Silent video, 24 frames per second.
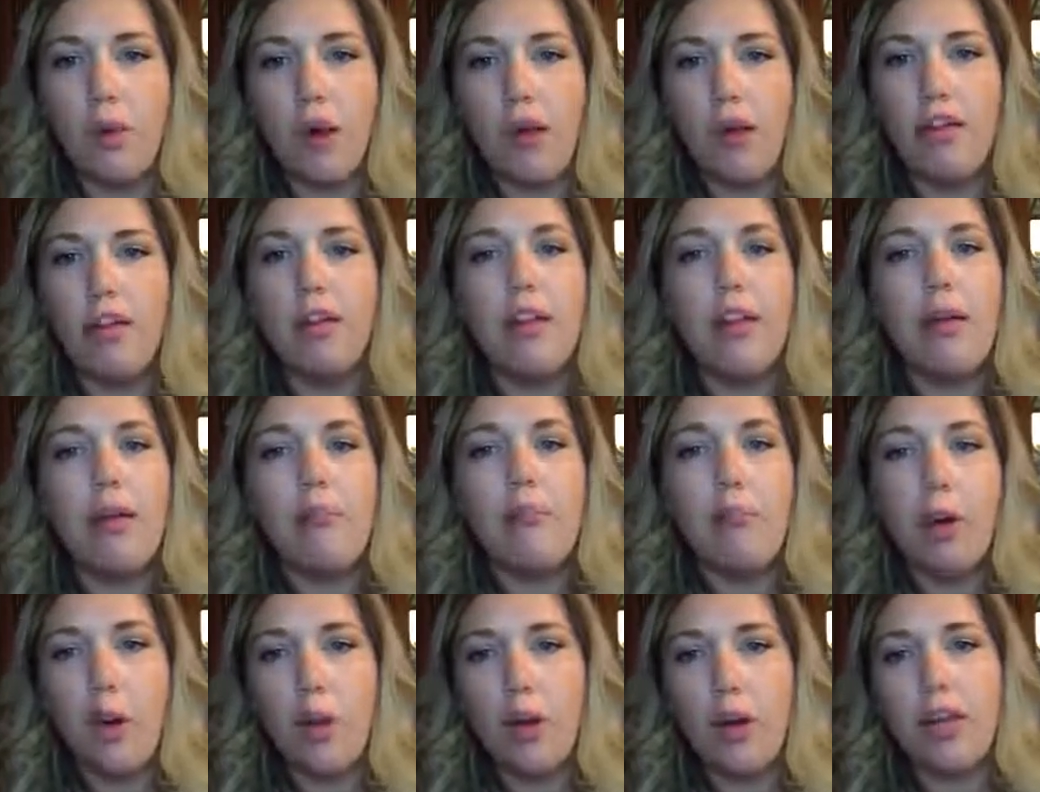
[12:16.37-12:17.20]
What are the
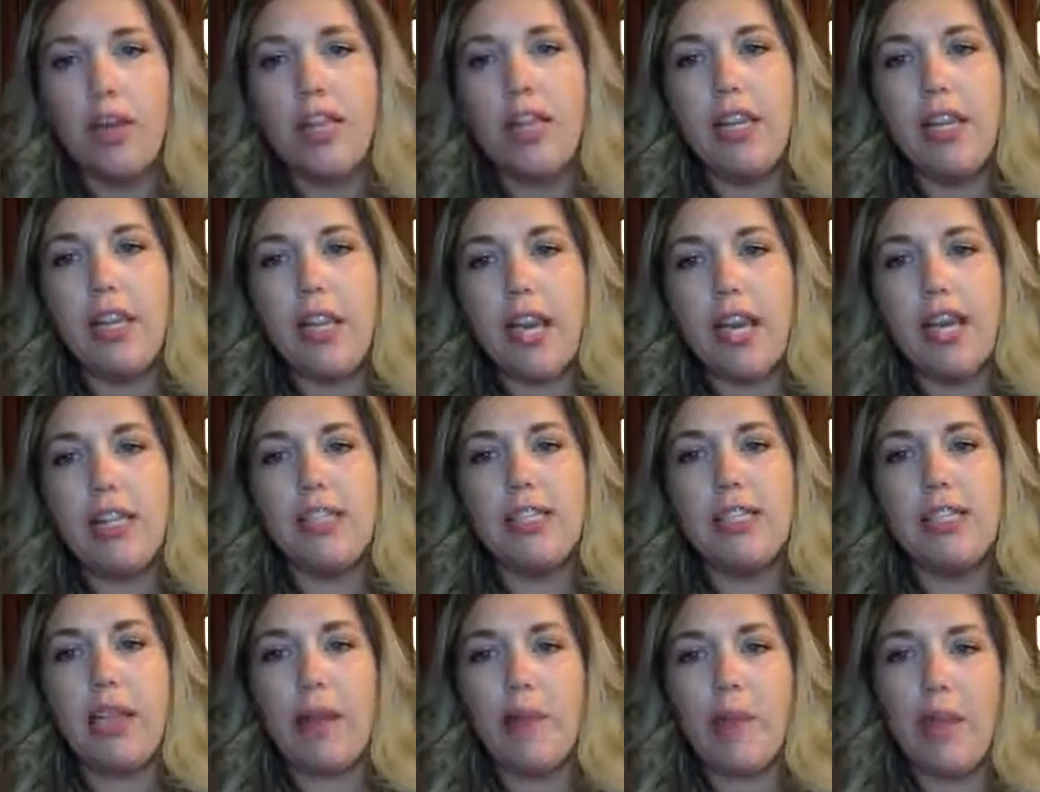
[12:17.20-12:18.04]
important
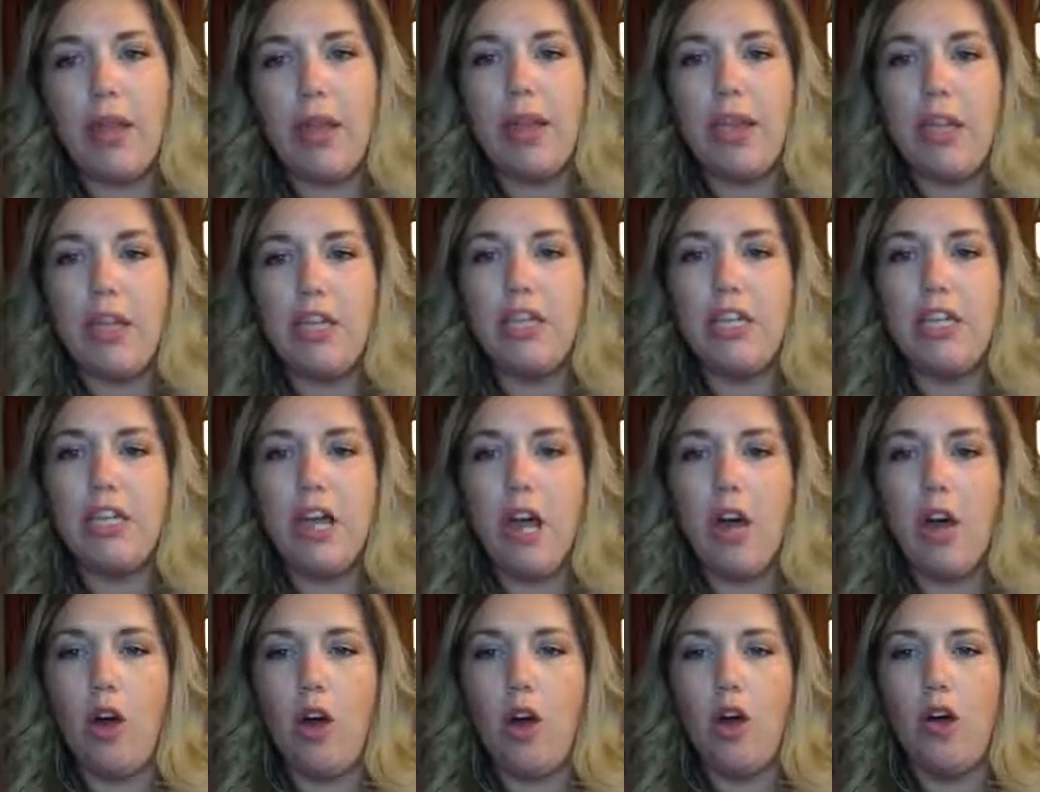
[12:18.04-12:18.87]
things that we need to
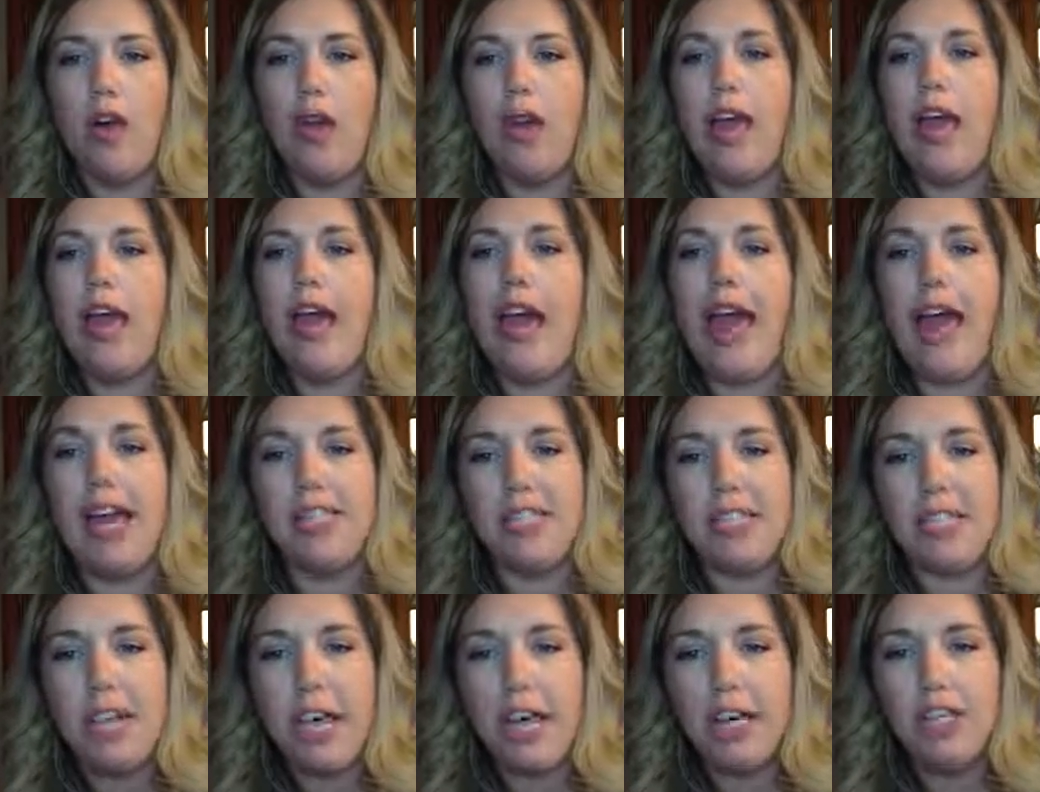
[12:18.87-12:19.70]
know
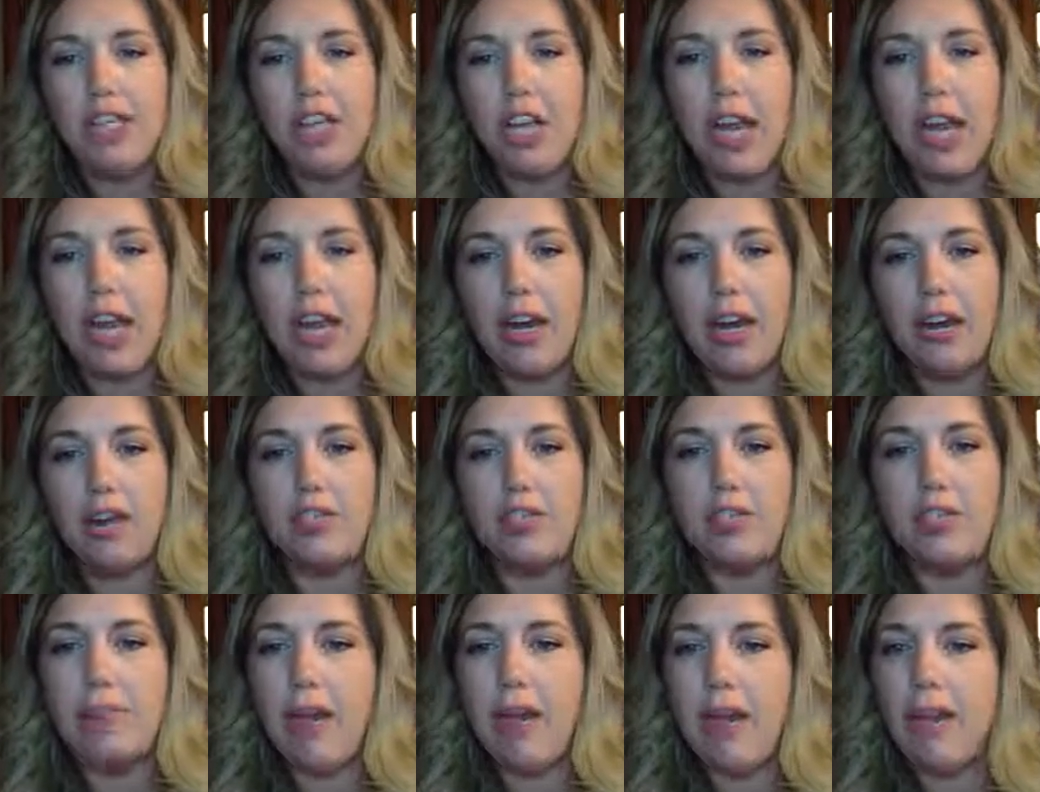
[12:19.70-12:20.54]
as an educator
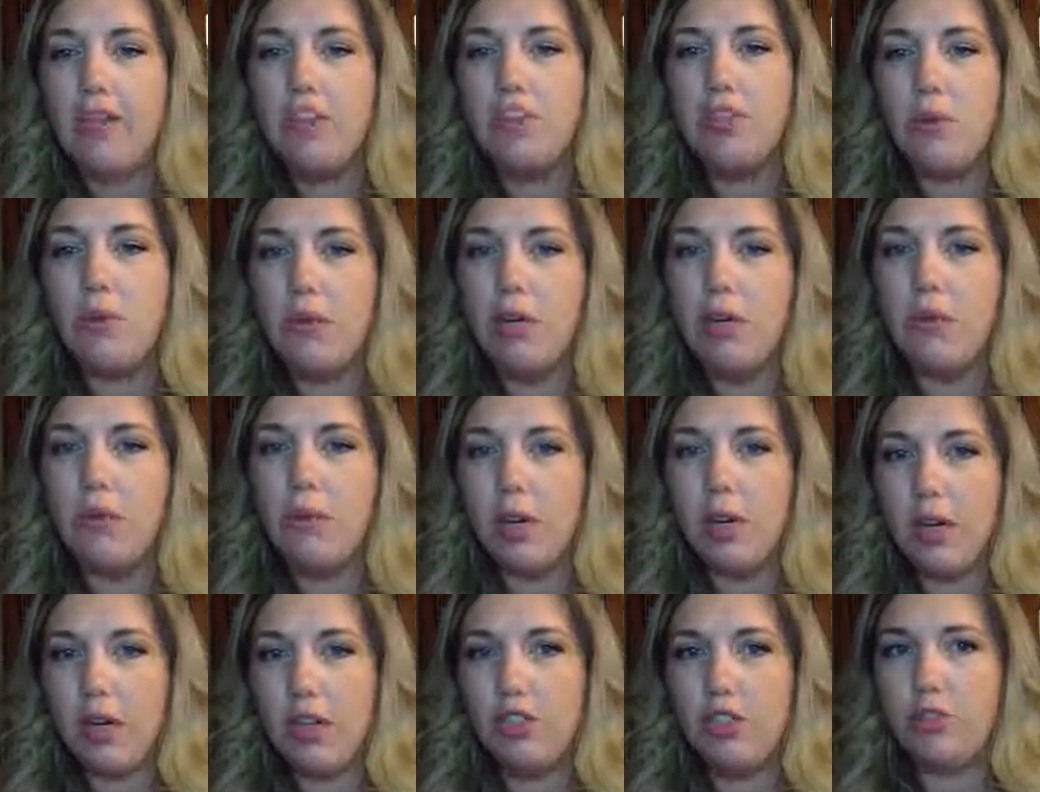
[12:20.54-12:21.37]
to make sure that
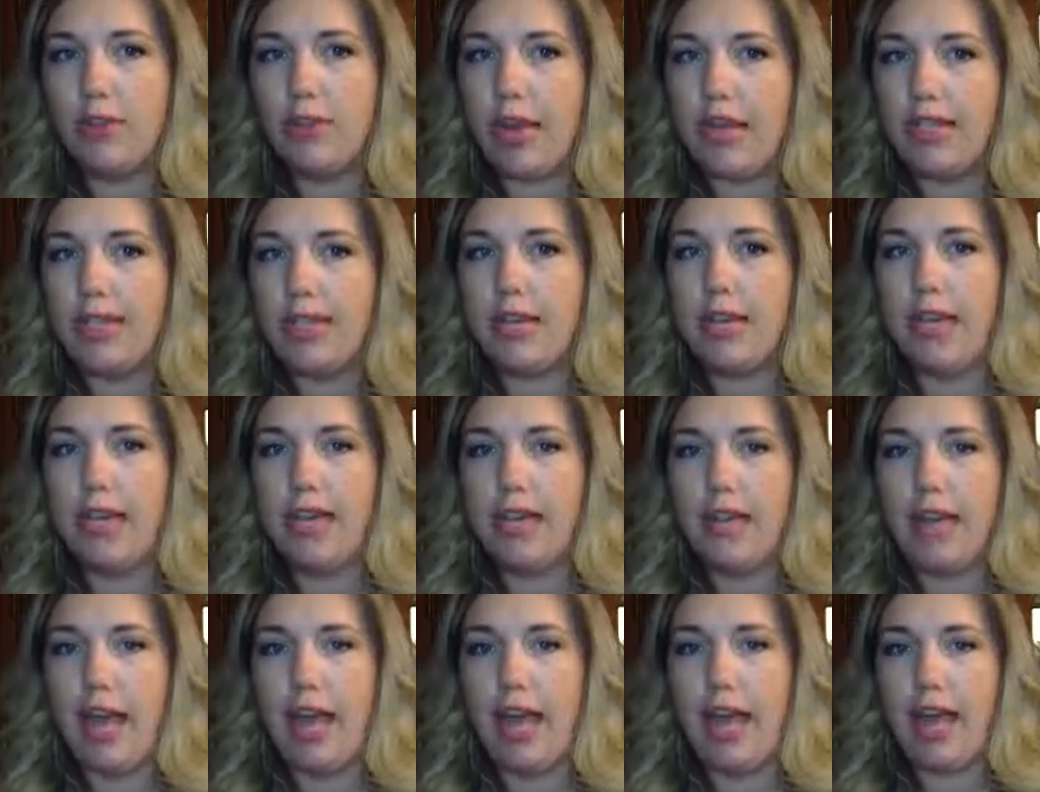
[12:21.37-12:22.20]
we're addressing
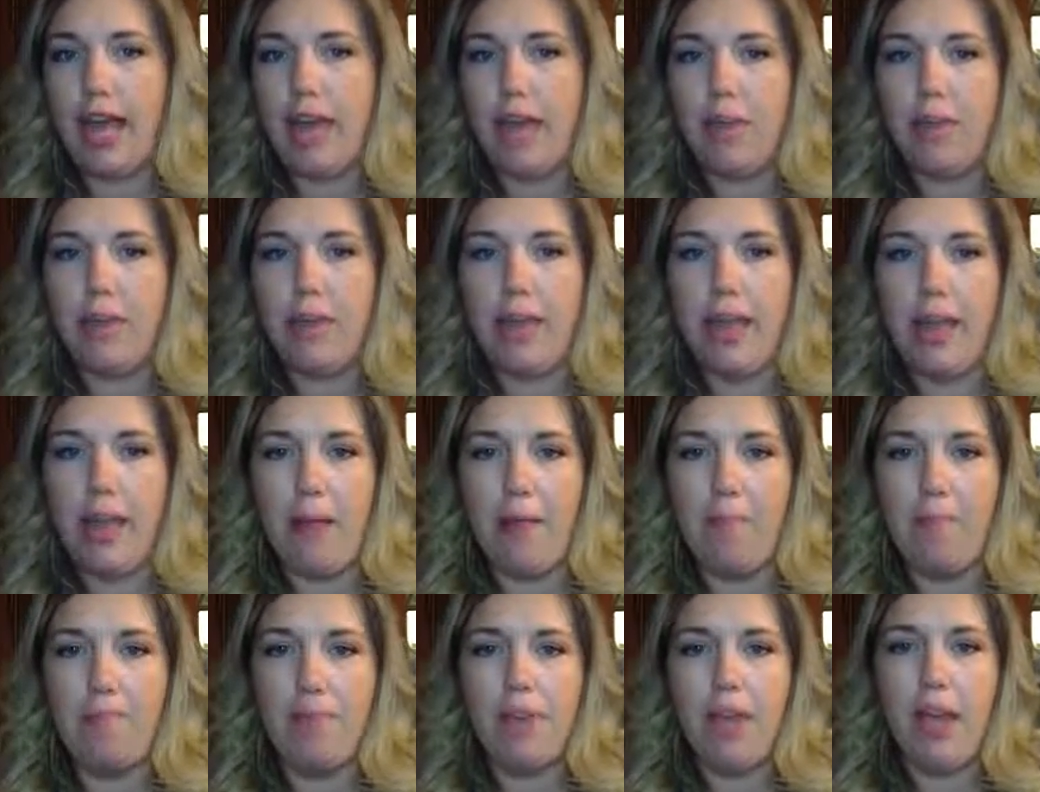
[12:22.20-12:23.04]
in the
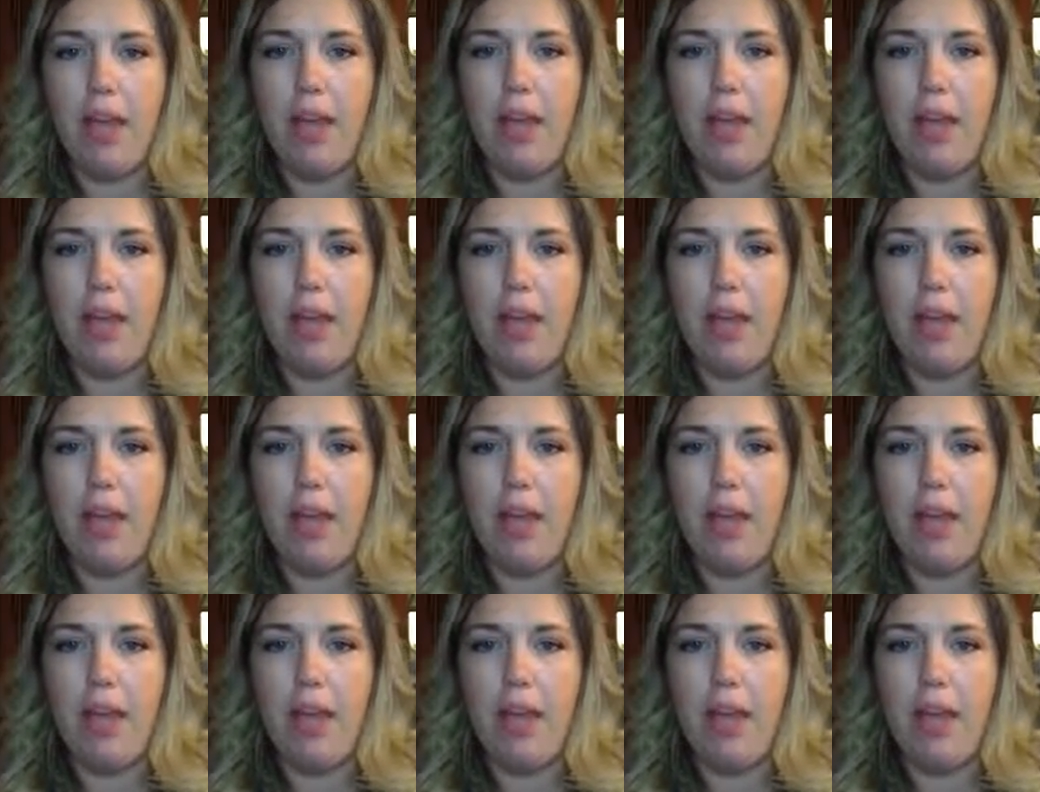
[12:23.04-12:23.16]
IEP?